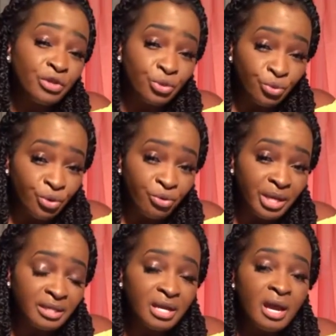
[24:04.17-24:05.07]
through
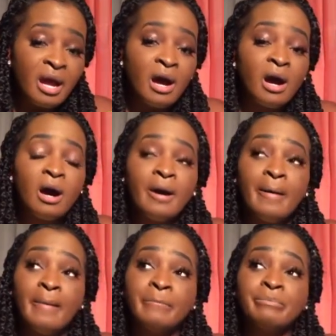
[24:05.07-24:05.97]
it.
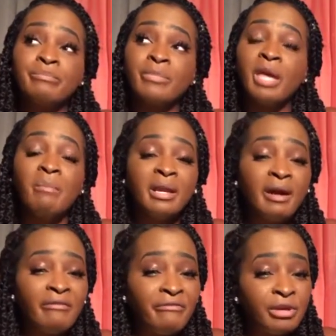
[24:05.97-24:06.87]
It may
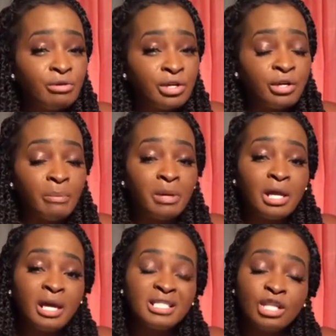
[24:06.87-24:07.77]
not feel good,
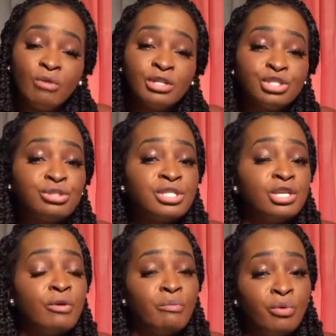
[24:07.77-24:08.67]
but as long as you're
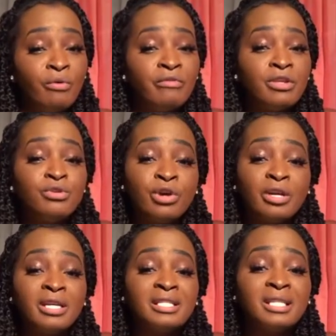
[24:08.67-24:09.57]
still moving, you're
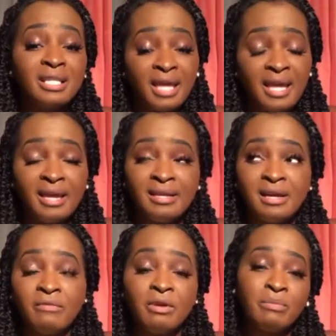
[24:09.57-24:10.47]
going to get to the end
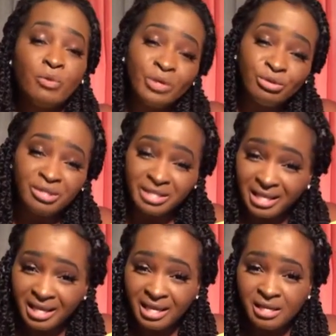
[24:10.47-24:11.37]
of it. But when you
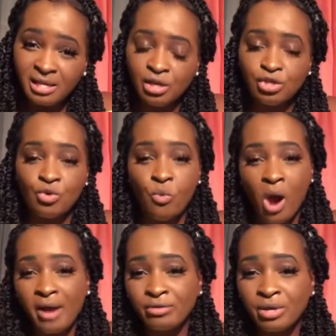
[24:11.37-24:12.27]
sit in it and you
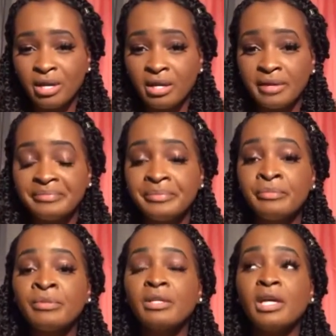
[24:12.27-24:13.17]
waddle in it,
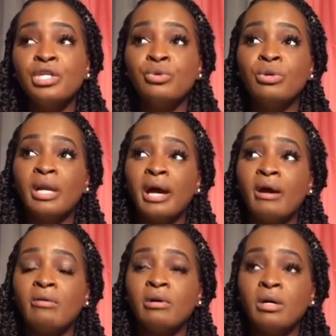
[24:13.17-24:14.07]
and you
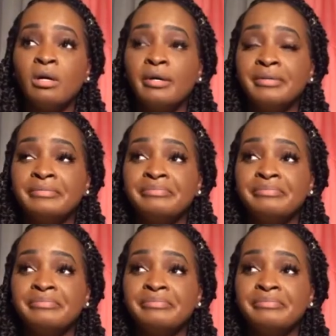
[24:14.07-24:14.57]
allow